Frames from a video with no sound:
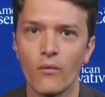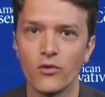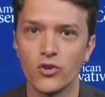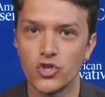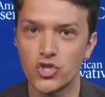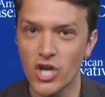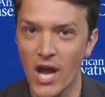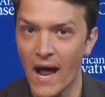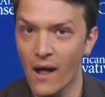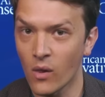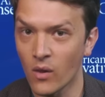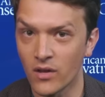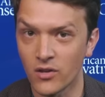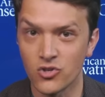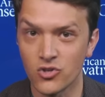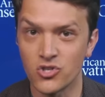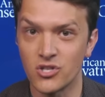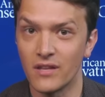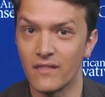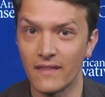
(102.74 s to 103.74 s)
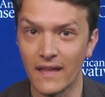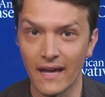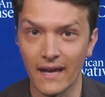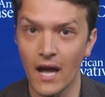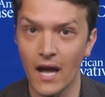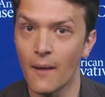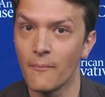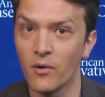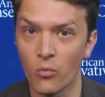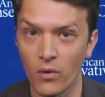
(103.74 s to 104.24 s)
challenged the
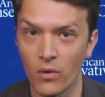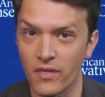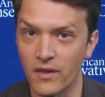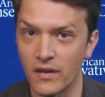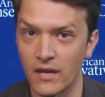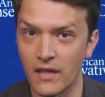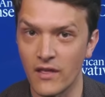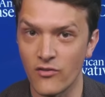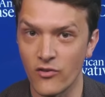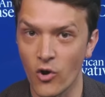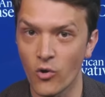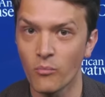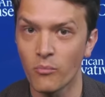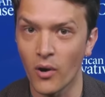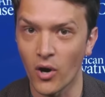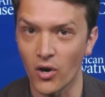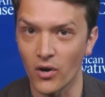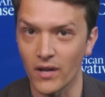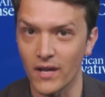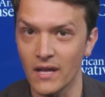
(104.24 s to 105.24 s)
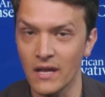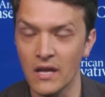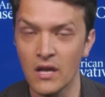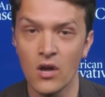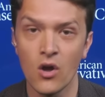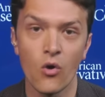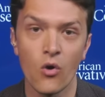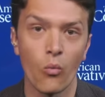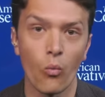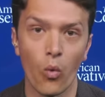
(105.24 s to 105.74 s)
incumbent within his own party
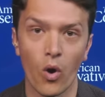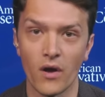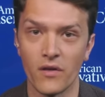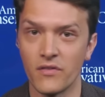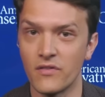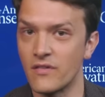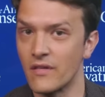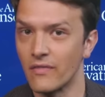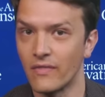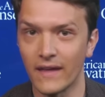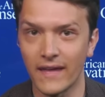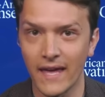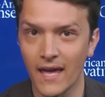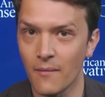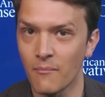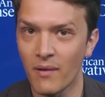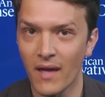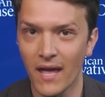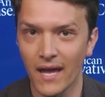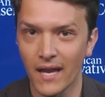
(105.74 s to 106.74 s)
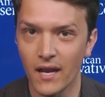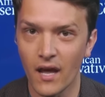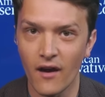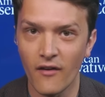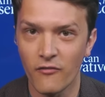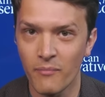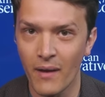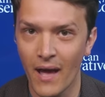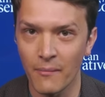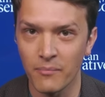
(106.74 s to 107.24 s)
was the campaign
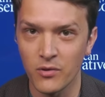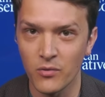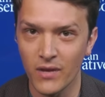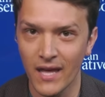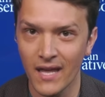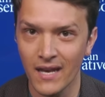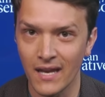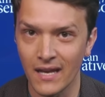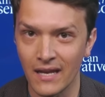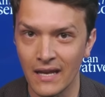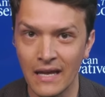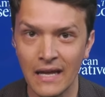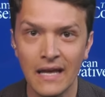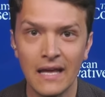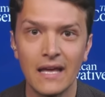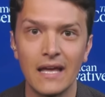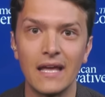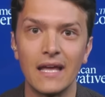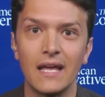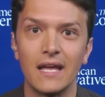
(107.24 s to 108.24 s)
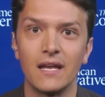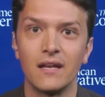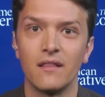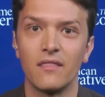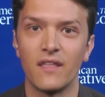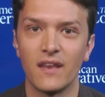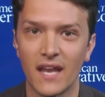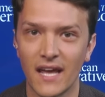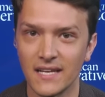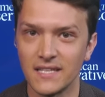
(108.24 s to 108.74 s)
of Pat Buchanan in
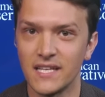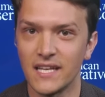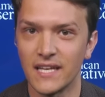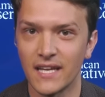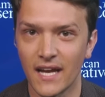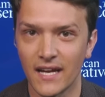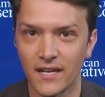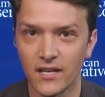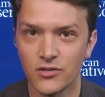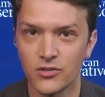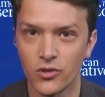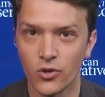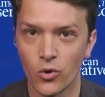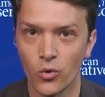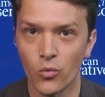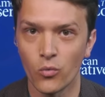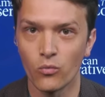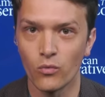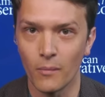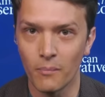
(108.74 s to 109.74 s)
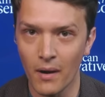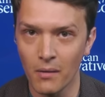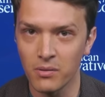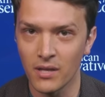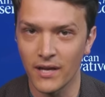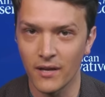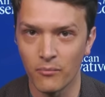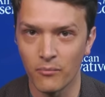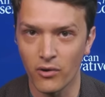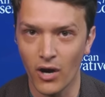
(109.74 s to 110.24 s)
the nineteen ninety-two
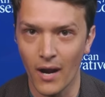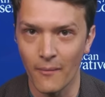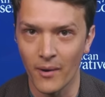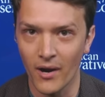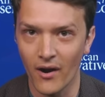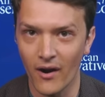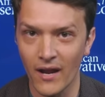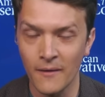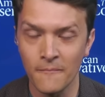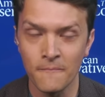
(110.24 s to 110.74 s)
Republican primary.